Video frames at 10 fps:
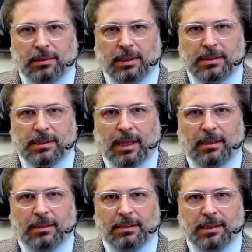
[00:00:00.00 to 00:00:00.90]
is
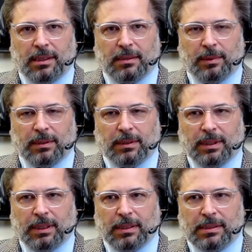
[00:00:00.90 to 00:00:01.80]
understatement,
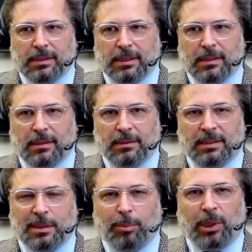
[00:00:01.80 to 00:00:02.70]
is uh,
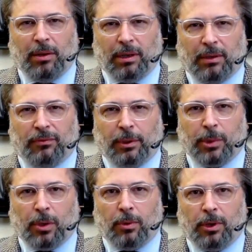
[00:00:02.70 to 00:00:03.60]
disappearing from
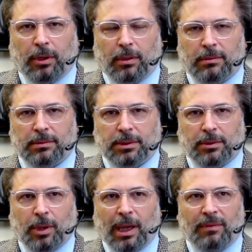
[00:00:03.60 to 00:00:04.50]
your work. So
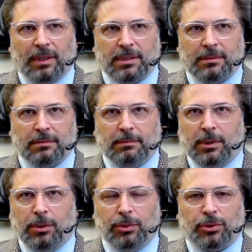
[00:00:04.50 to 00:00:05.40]
you have this
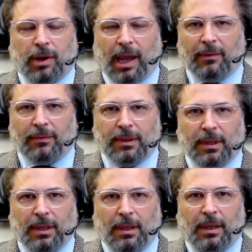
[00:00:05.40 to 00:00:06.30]
huge craft,
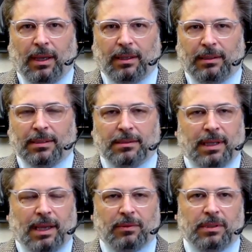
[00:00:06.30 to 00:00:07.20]
and it doesn't
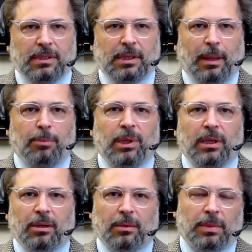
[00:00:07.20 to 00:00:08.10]
have to
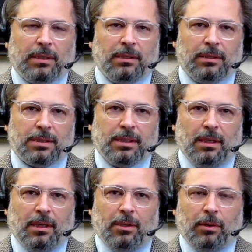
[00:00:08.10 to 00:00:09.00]
appear because
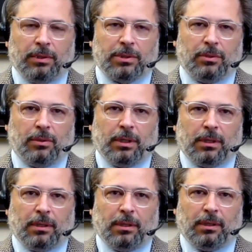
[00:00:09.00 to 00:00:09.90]
you're
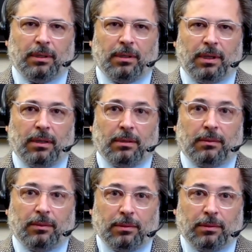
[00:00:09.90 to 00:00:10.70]
restoring another